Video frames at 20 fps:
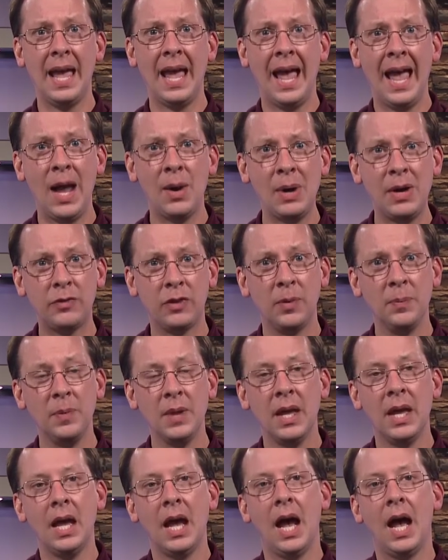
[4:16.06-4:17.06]
However,
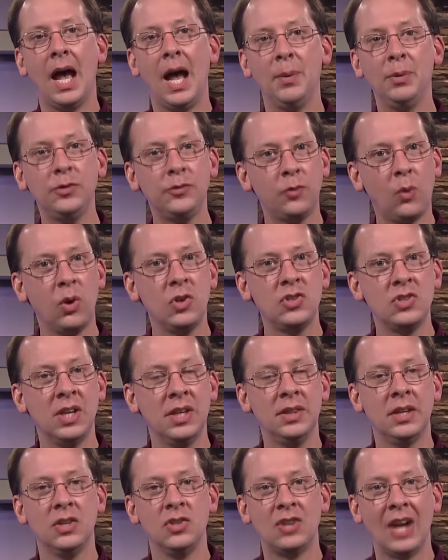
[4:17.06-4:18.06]
I was
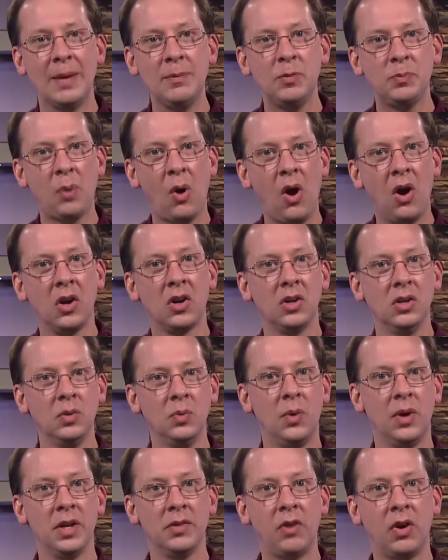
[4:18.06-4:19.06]
fortunate that James Parker,
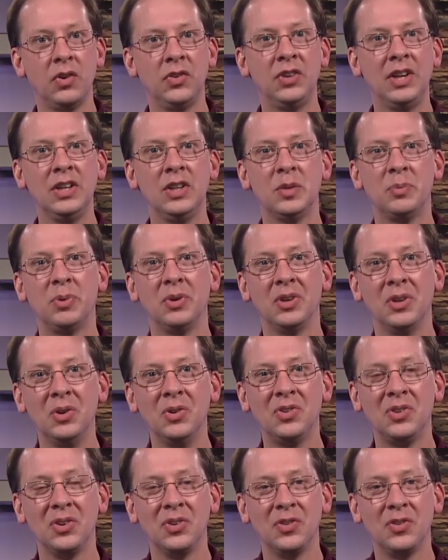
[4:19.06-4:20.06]
one of our senior
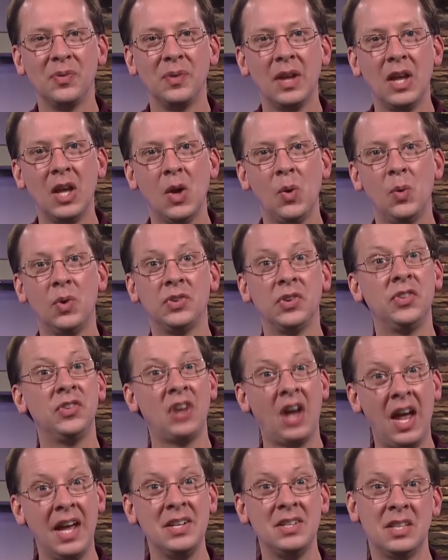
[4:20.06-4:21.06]
producers, was
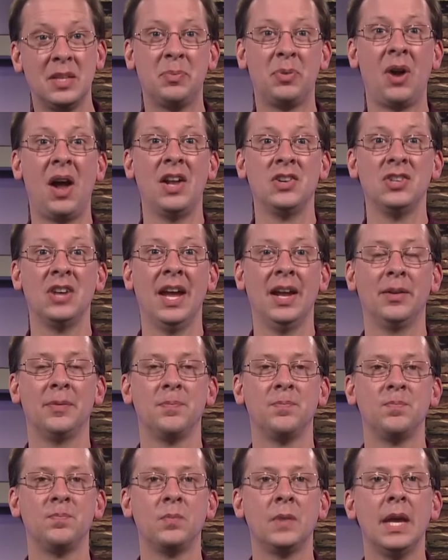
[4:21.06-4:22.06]
assigned to the project.
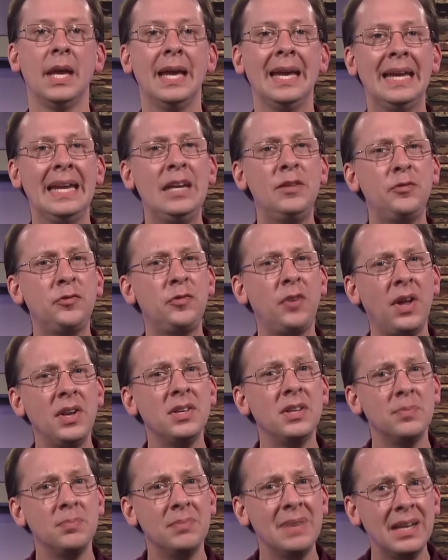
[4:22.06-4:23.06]
He
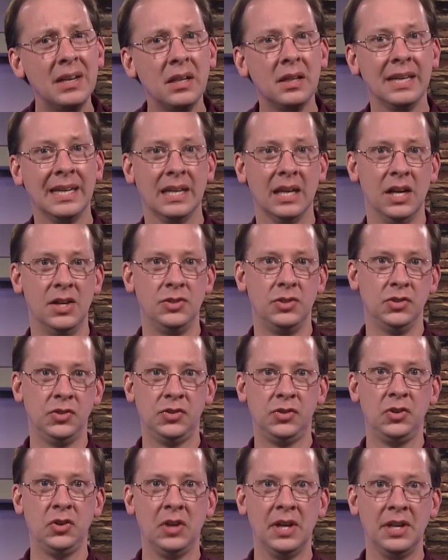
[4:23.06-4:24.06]
fundamentally
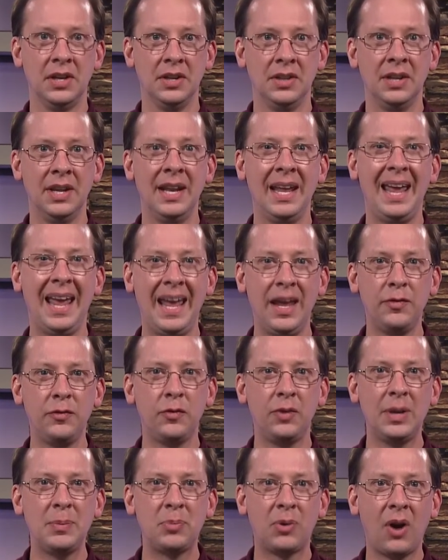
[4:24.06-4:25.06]
understood that
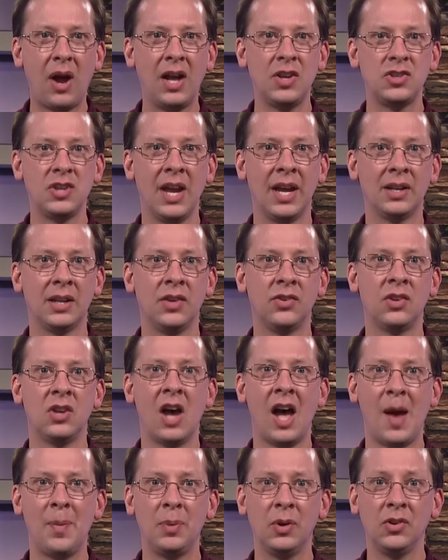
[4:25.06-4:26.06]
every project is an
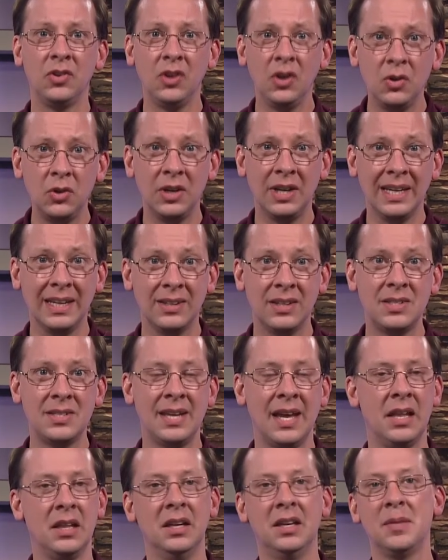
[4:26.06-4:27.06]
opportunity to
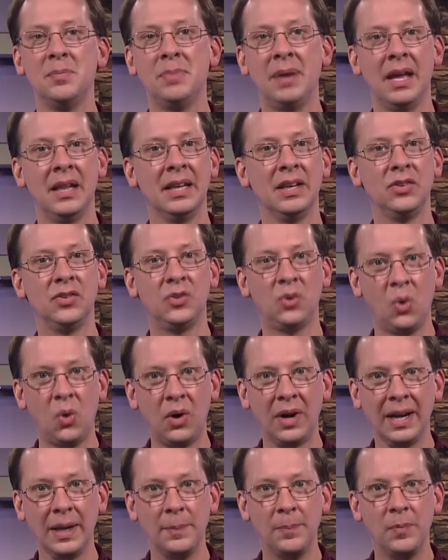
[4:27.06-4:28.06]
tell a compelling
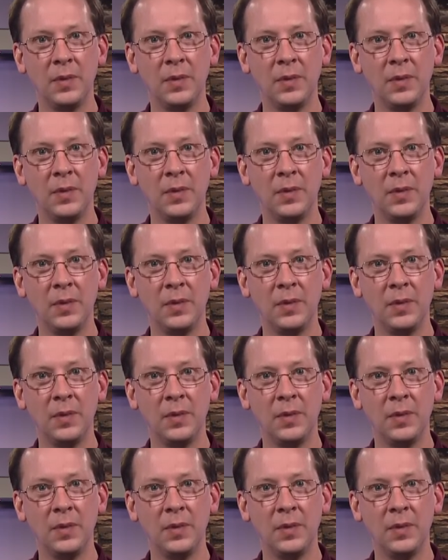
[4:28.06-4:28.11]
story.